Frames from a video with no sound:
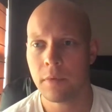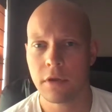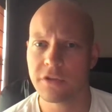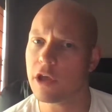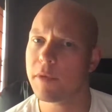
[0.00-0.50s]

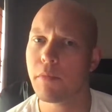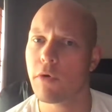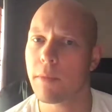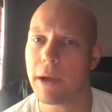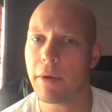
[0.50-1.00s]
Tell me more
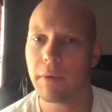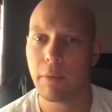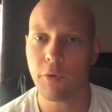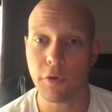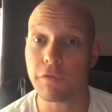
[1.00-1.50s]
about
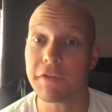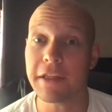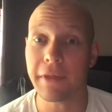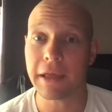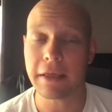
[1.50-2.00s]
what you're
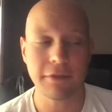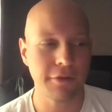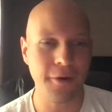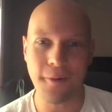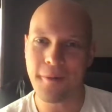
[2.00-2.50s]
feeling."
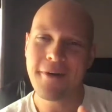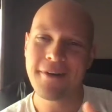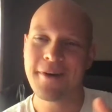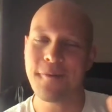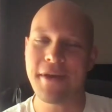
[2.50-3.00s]
So
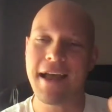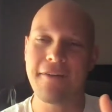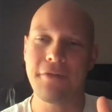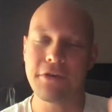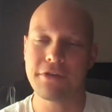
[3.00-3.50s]
we
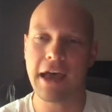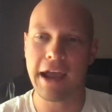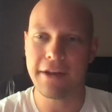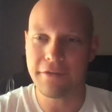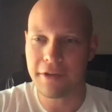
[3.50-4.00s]
have the
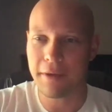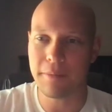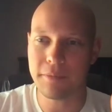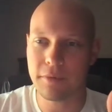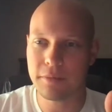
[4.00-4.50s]
side of
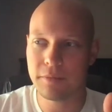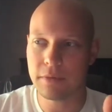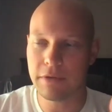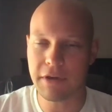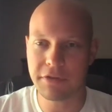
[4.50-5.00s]
him
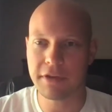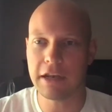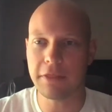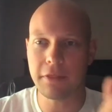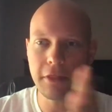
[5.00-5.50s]

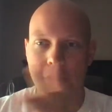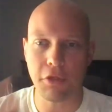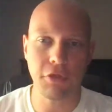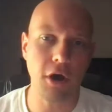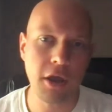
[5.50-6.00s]
investigating the
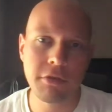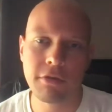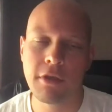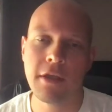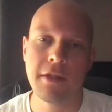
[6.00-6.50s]
thoughts,
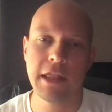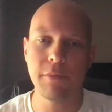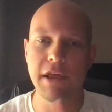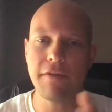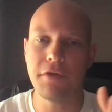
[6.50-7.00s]
and
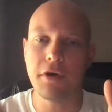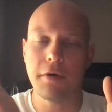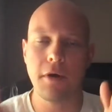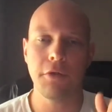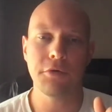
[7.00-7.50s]
we have the
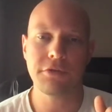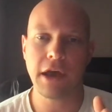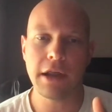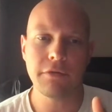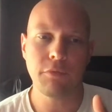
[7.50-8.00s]
other
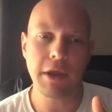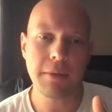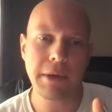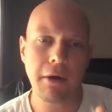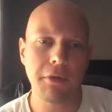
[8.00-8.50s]
side of Wayne
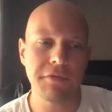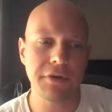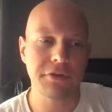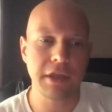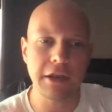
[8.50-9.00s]
Powell
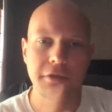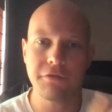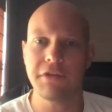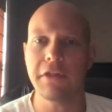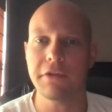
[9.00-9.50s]
investigating the
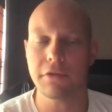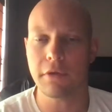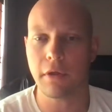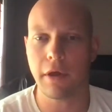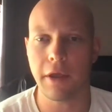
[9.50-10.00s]
feelings of the
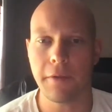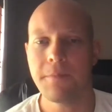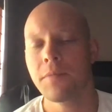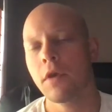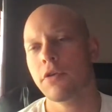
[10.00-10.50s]
client.
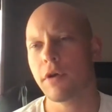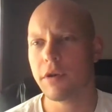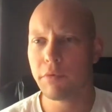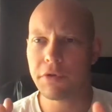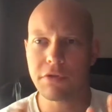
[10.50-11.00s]
So I didn't
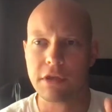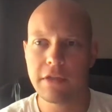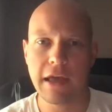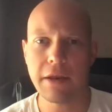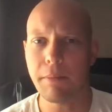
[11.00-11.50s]
really see
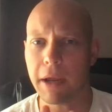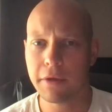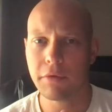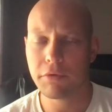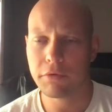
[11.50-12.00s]
that in
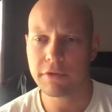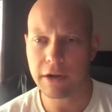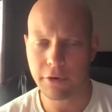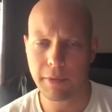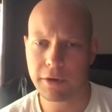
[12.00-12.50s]

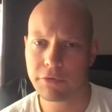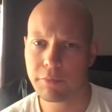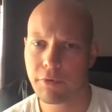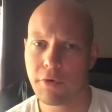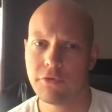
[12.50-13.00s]
Dr. Michael's
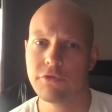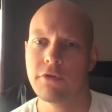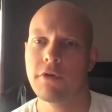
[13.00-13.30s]
approach.